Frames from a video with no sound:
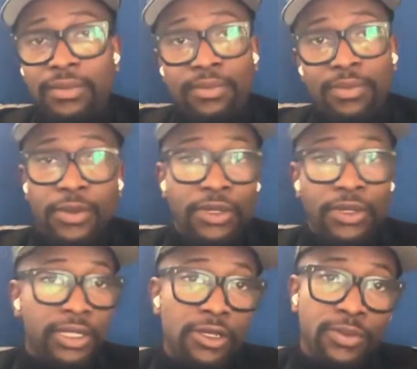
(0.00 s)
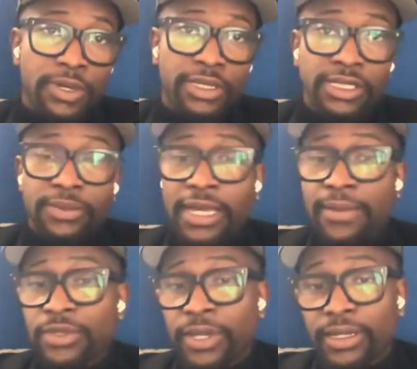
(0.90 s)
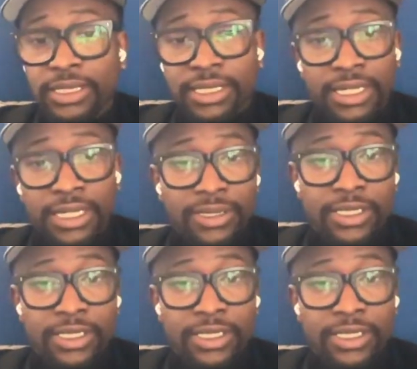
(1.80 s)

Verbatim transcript: people you're close with, sometimes you're out to dinner,